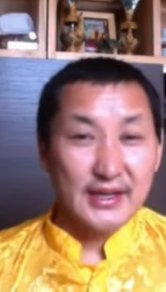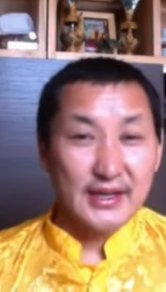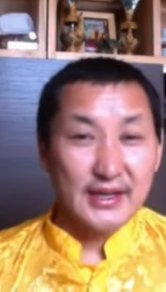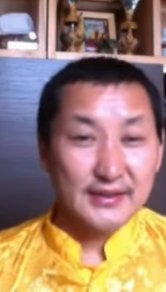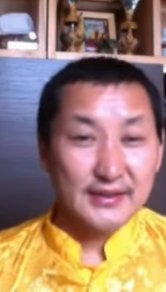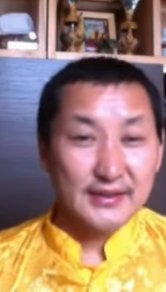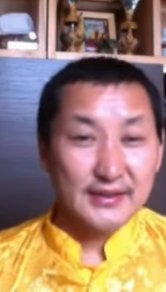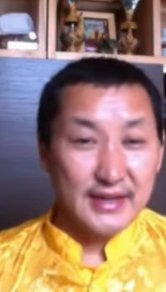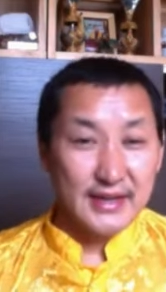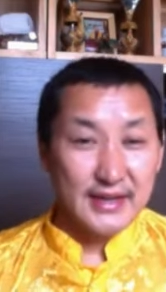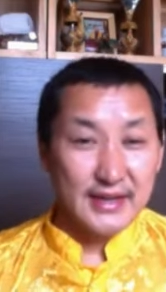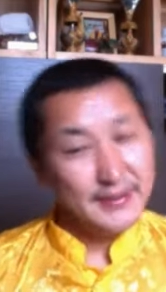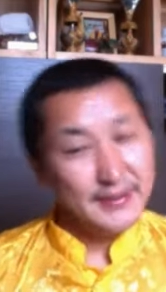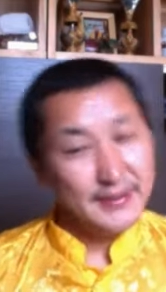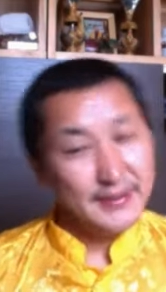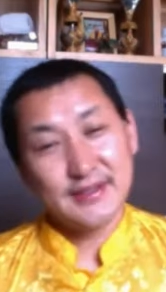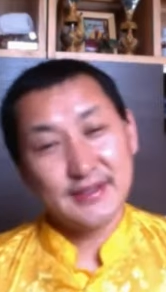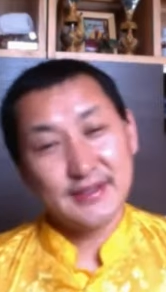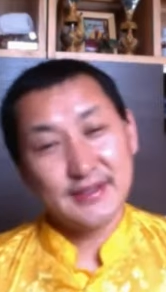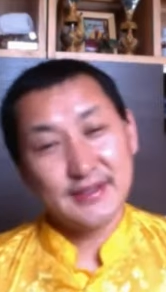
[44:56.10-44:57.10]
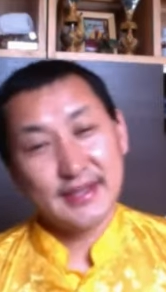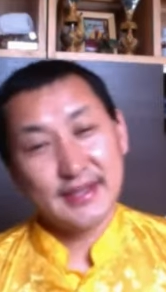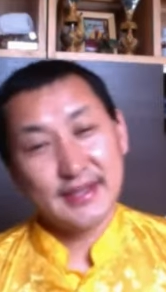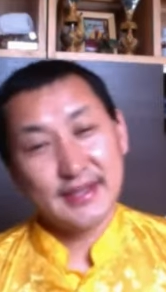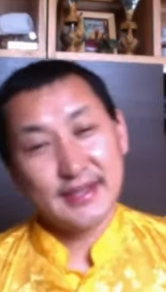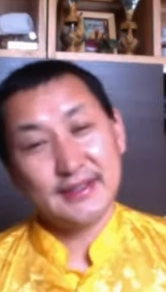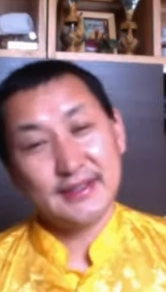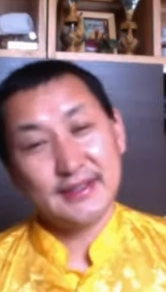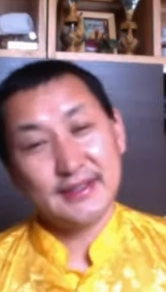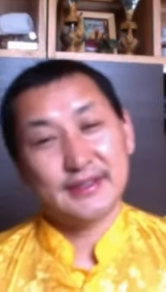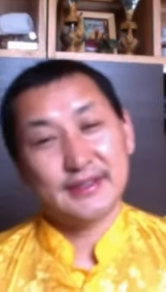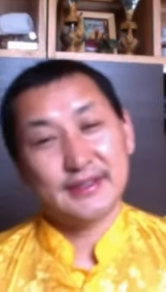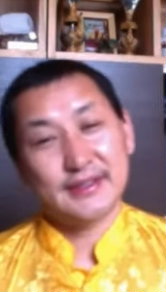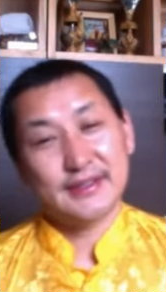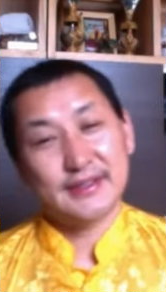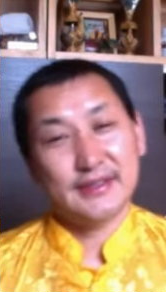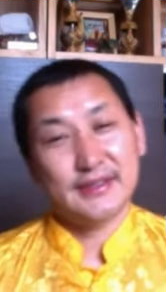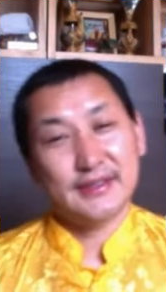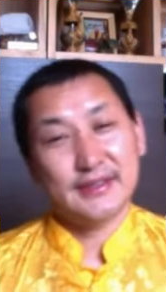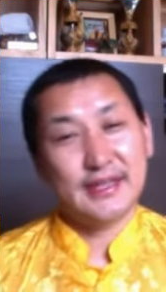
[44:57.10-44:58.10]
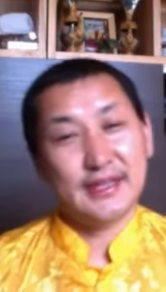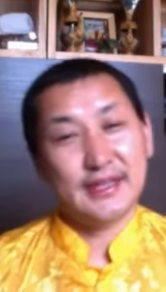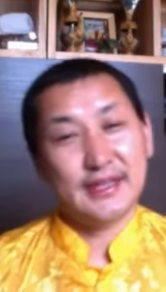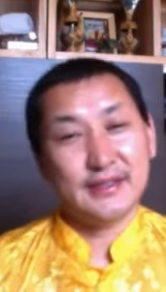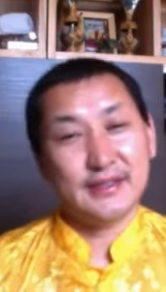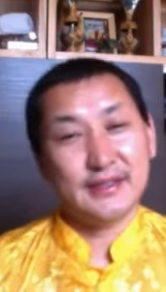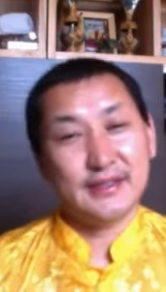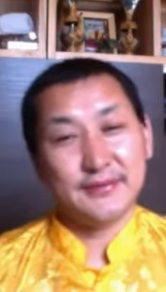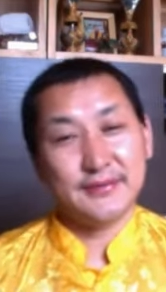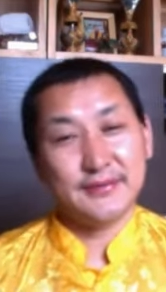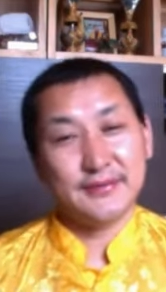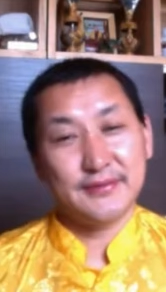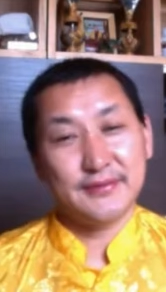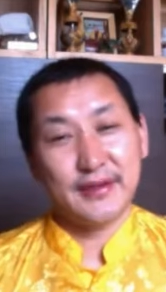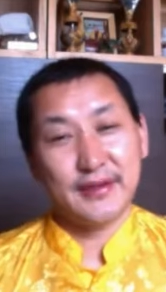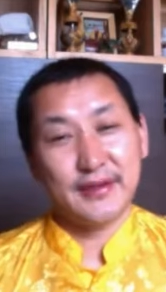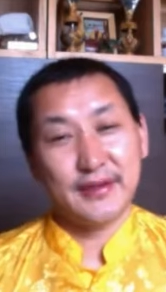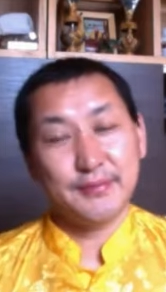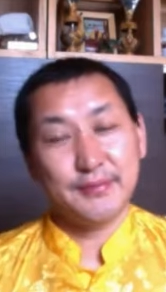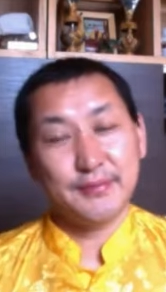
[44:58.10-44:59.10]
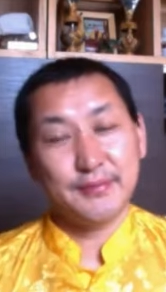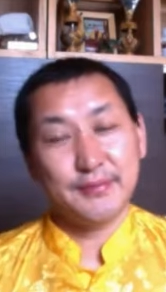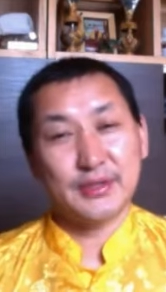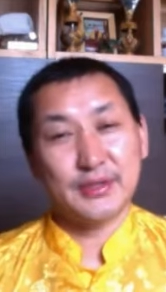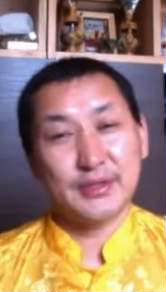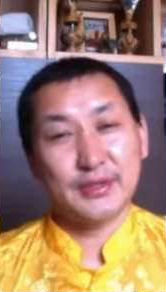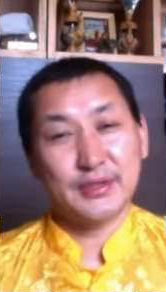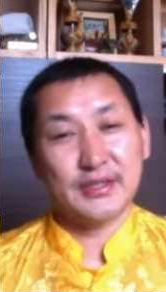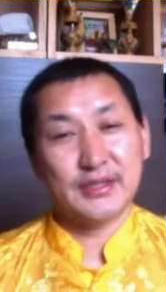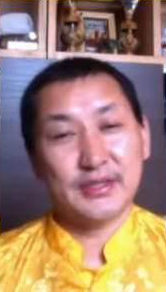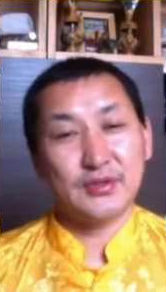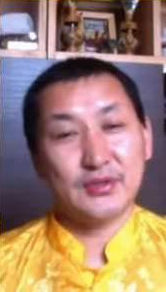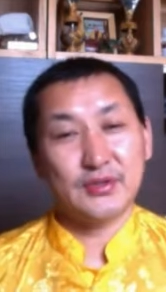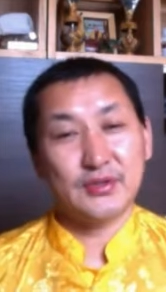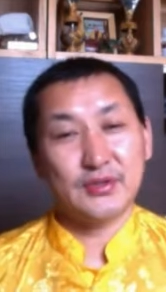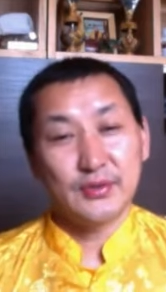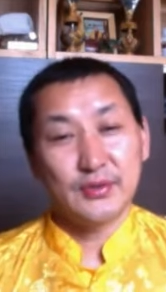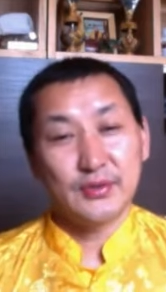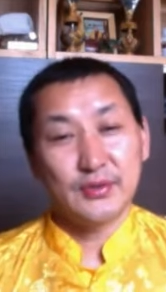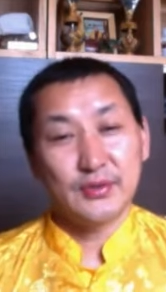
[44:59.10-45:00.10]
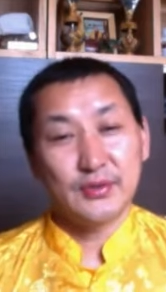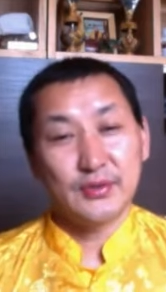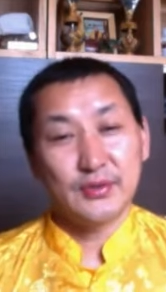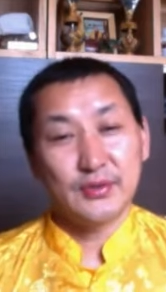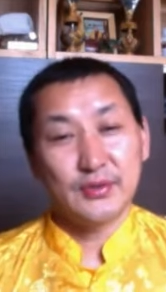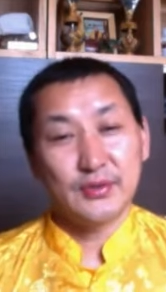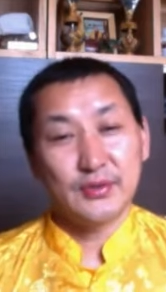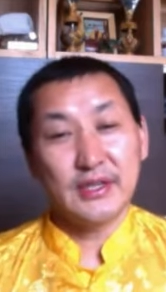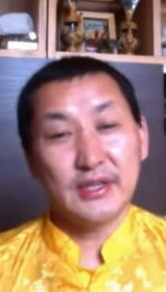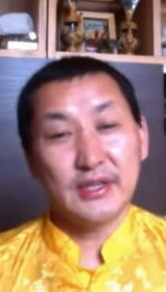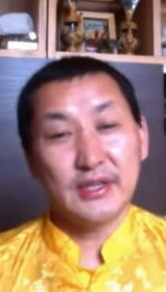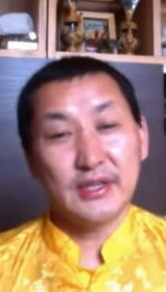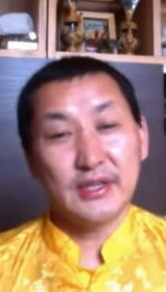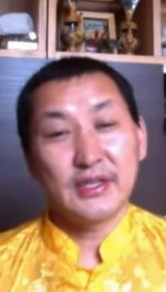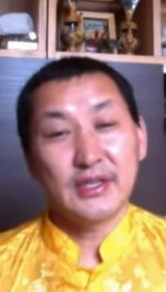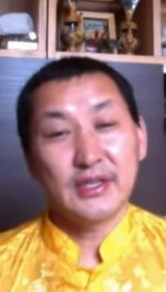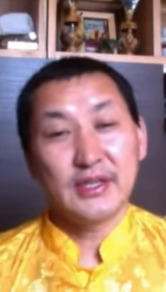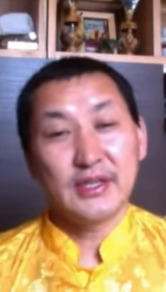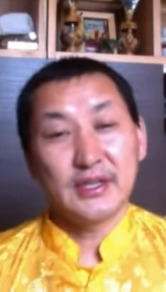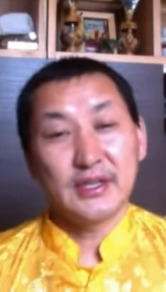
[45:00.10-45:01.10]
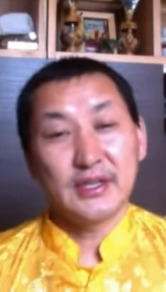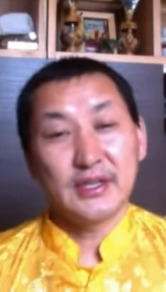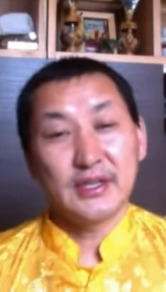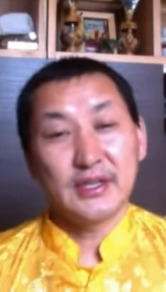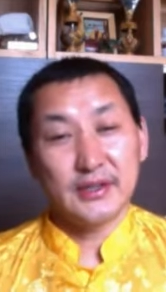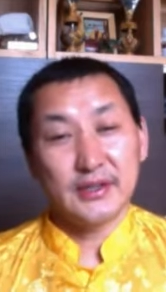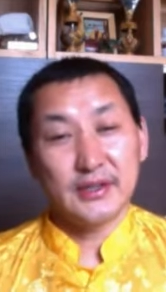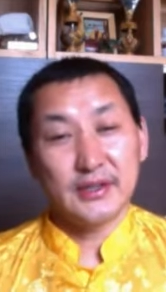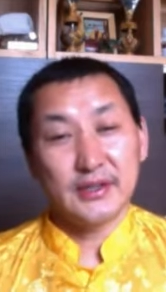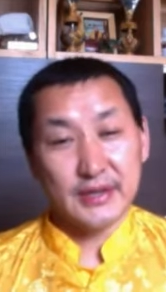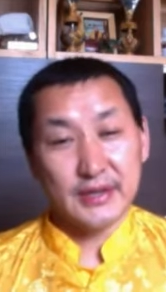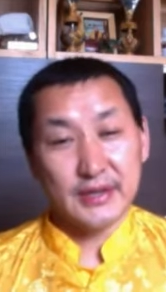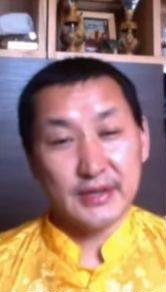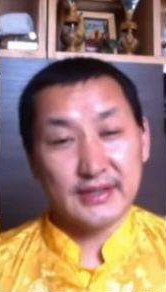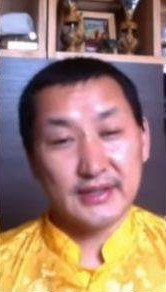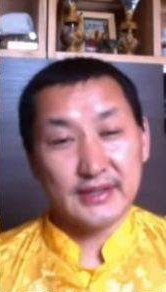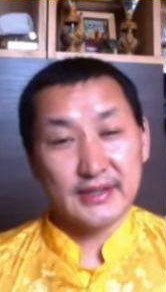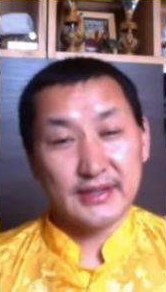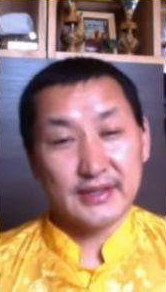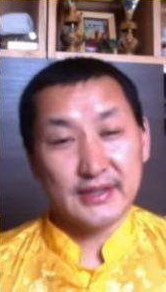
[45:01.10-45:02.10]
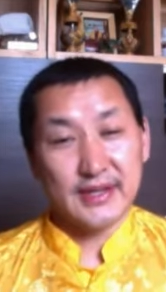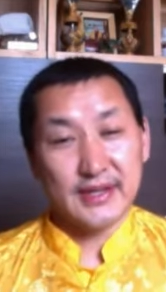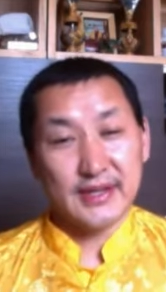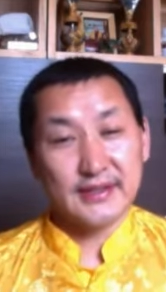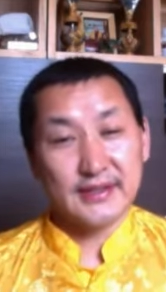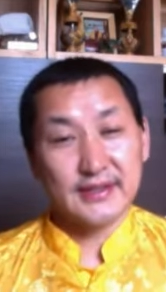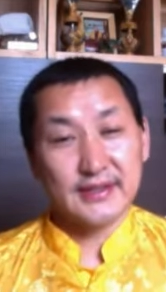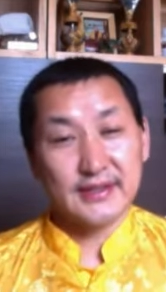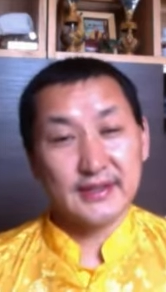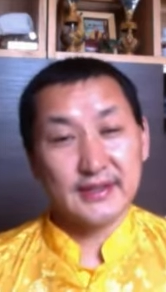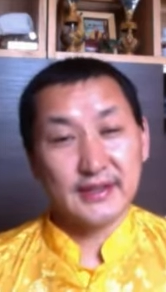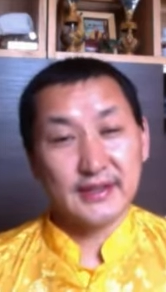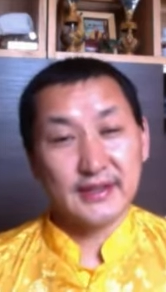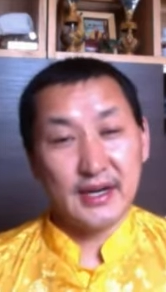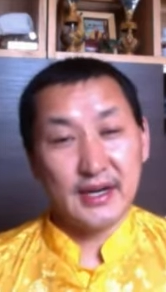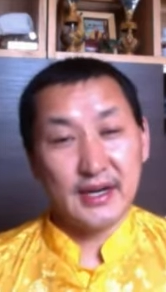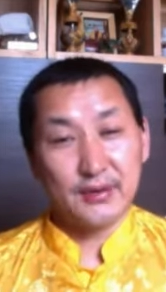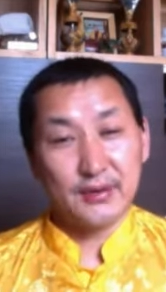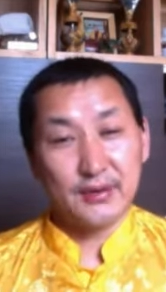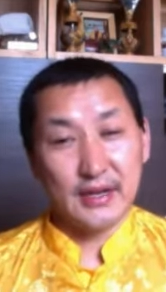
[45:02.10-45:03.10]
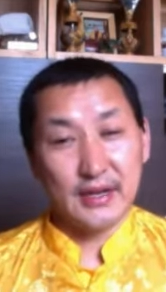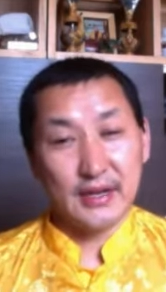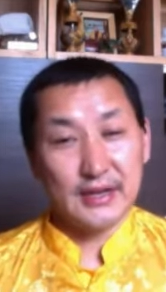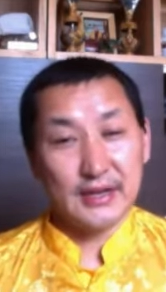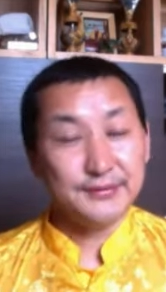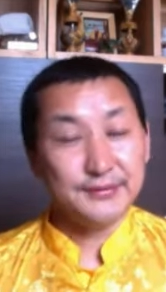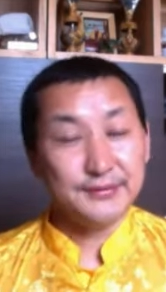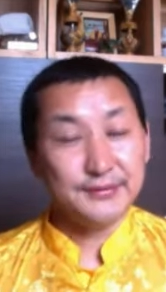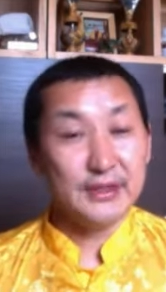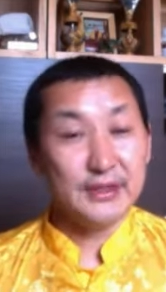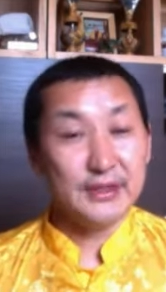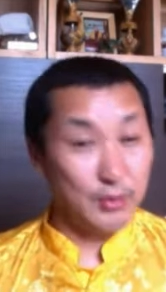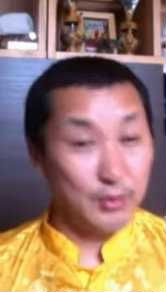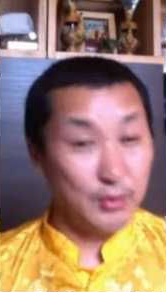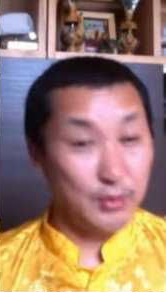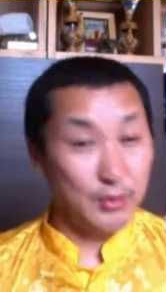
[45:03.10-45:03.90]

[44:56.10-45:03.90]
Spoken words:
And I mean, it's like this, and it's very important to really recognize our life and